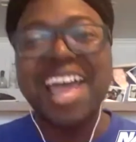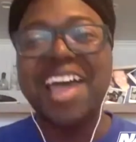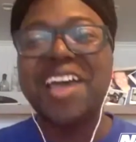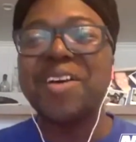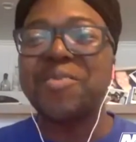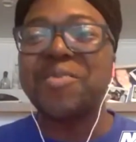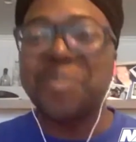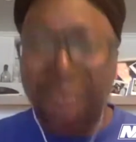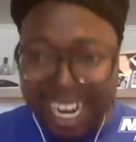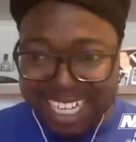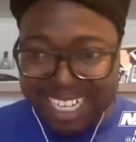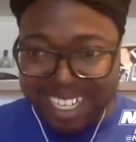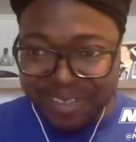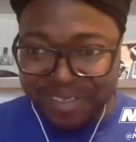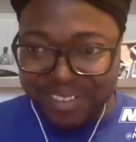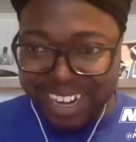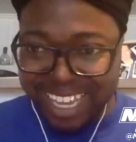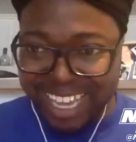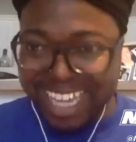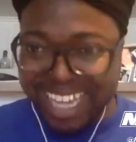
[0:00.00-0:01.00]

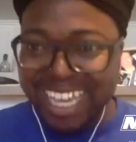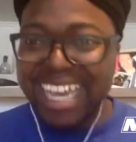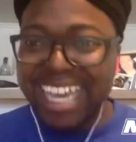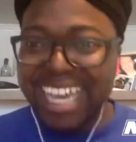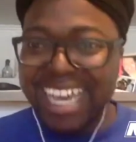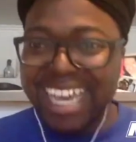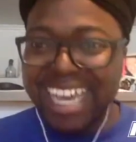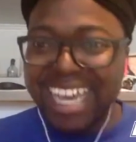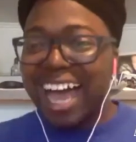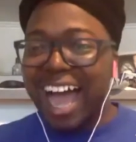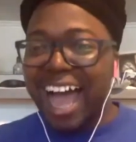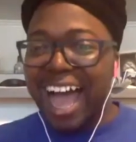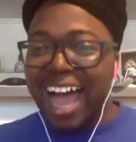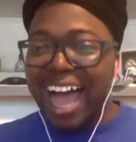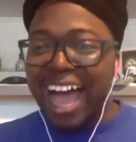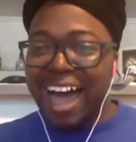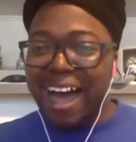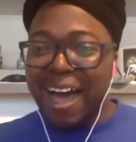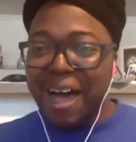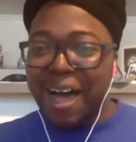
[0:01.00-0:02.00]
Wonderfully.
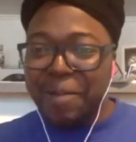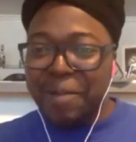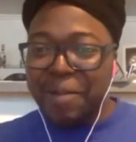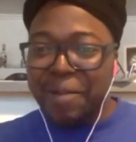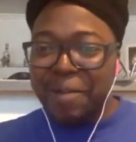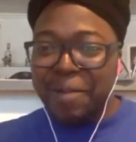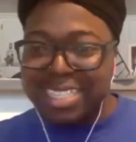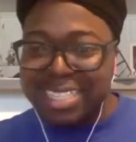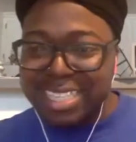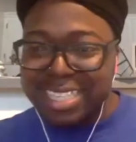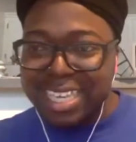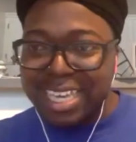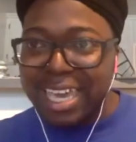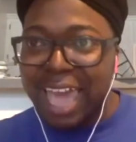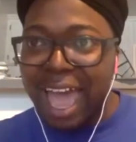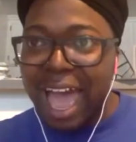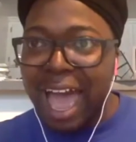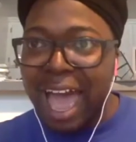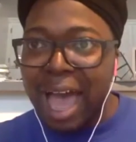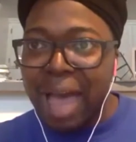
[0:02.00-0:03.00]
Let's see.
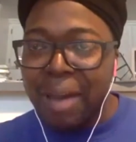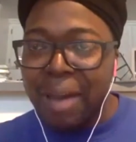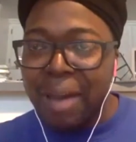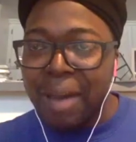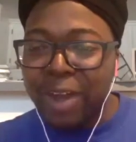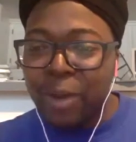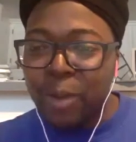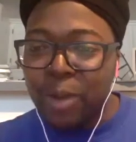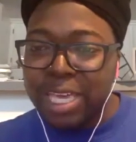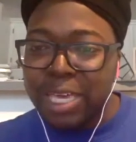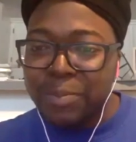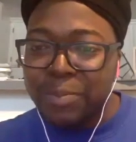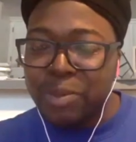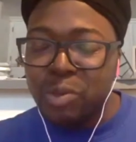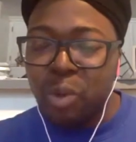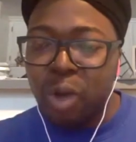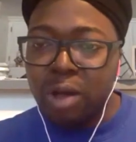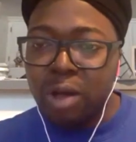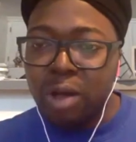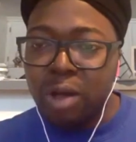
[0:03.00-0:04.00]
I don't want to keep
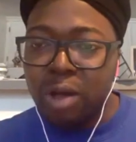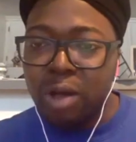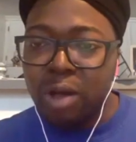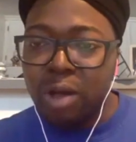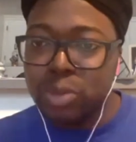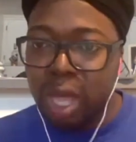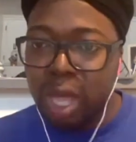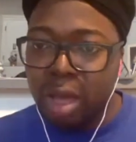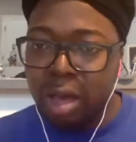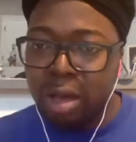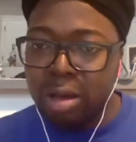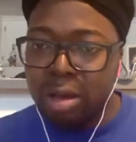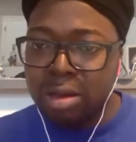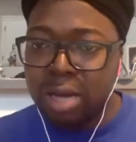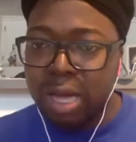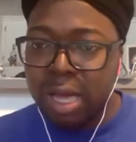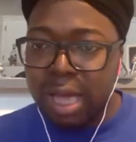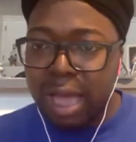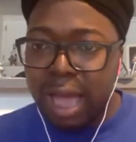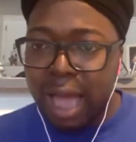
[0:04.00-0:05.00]
you all too
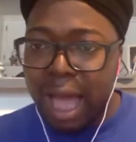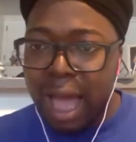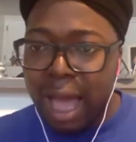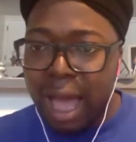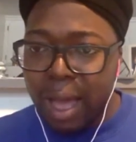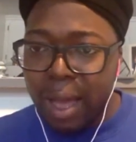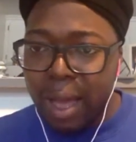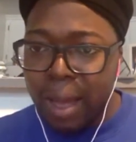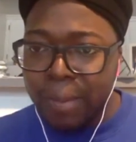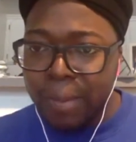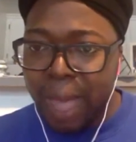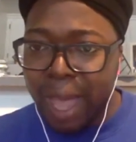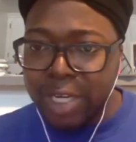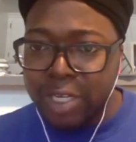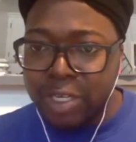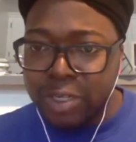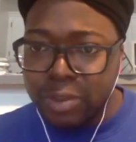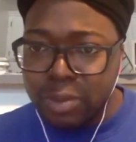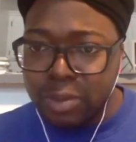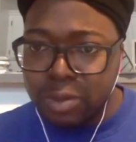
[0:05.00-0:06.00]
long. I
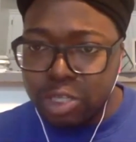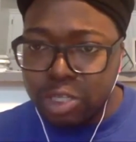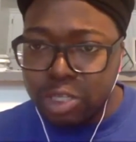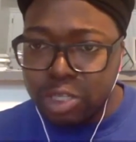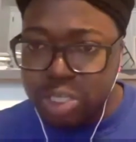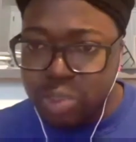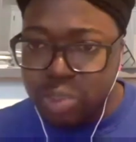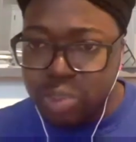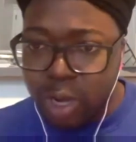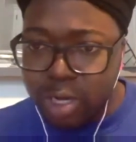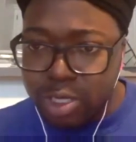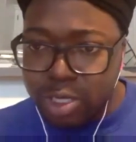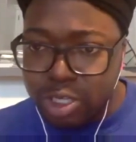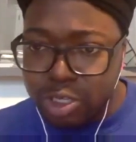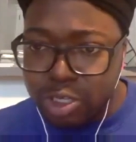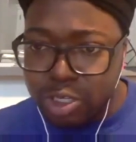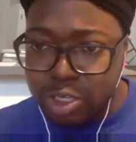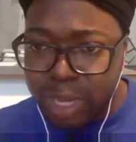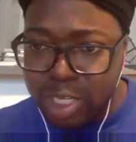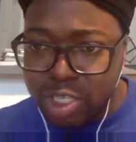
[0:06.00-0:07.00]
do just want
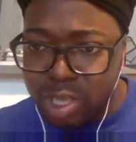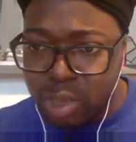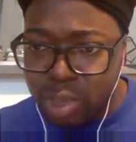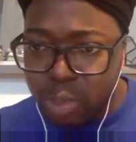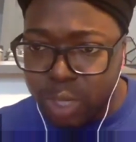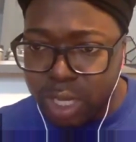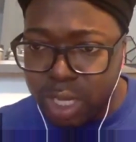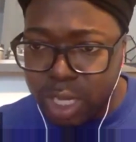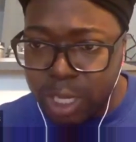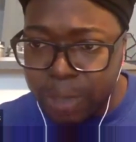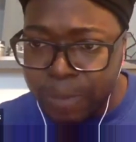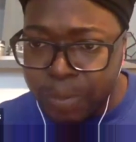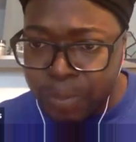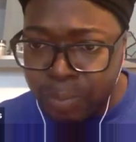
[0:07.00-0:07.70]
to make sure that we